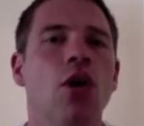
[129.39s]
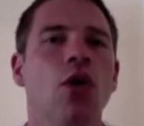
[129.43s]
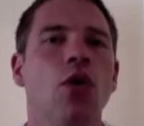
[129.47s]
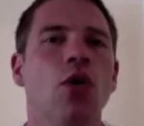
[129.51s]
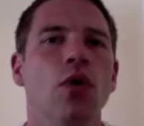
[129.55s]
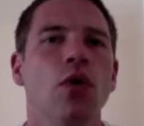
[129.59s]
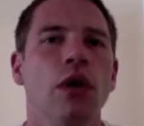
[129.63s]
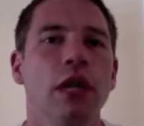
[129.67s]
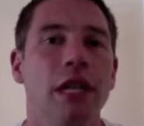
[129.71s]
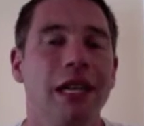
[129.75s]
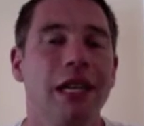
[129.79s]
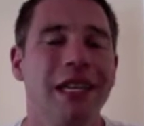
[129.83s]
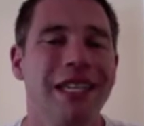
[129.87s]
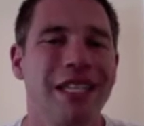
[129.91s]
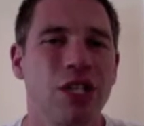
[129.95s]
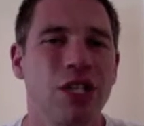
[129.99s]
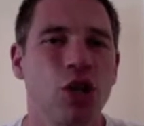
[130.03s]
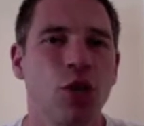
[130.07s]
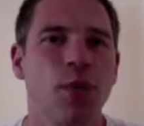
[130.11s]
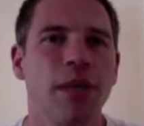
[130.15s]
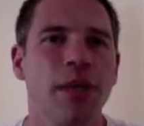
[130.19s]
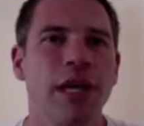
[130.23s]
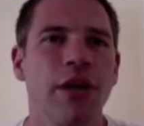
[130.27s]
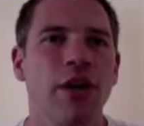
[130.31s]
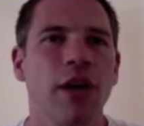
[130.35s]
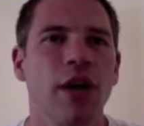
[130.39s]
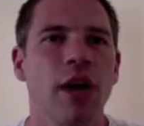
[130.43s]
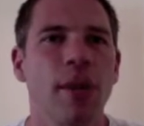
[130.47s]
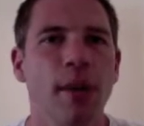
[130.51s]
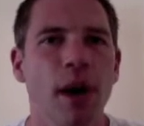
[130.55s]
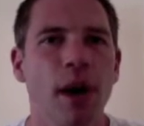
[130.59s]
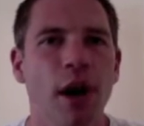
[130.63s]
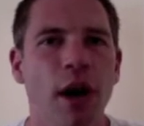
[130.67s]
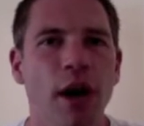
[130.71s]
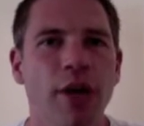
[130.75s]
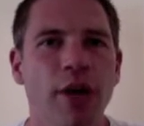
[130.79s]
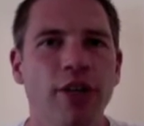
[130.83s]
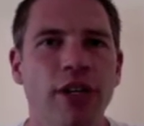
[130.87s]
or at least dropping down
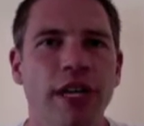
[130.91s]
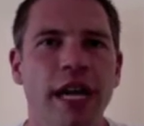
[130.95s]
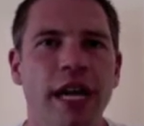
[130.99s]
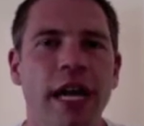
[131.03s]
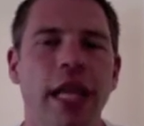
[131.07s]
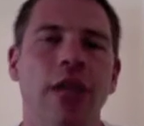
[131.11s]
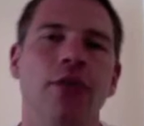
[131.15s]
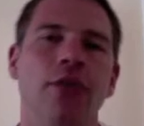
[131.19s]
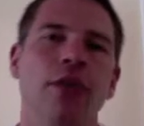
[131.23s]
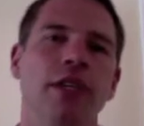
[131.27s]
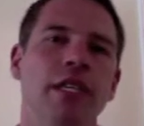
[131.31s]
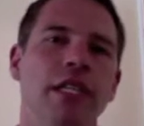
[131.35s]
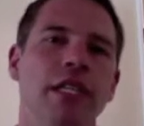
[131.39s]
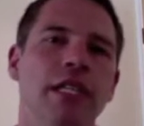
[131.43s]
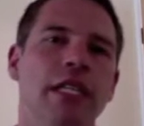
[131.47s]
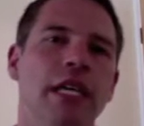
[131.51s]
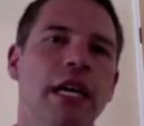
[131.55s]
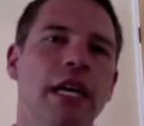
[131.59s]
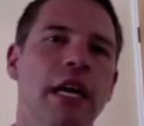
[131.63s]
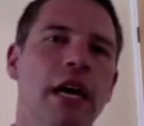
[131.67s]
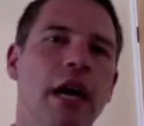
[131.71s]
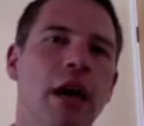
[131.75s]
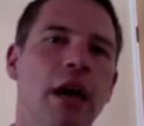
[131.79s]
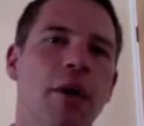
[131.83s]
carbohydrate calories,